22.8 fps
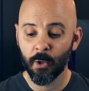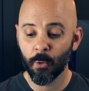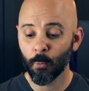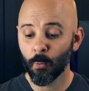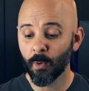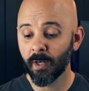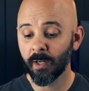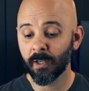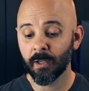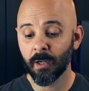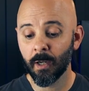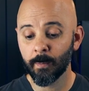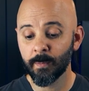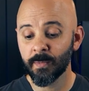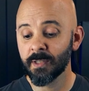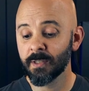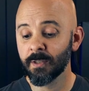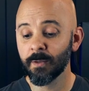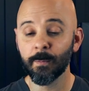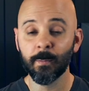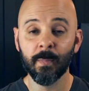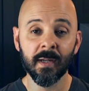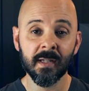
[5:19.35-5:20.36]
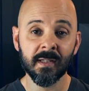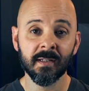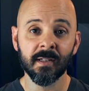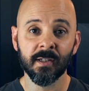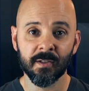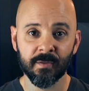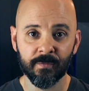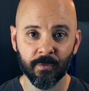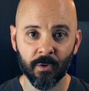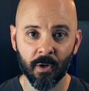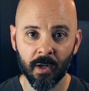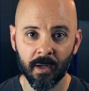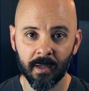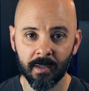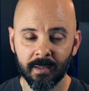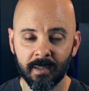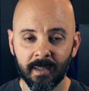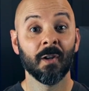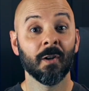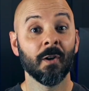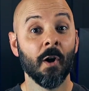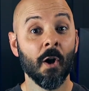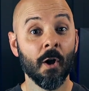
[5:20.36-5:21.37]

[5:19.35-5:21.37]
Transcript: when it comes to business fraud.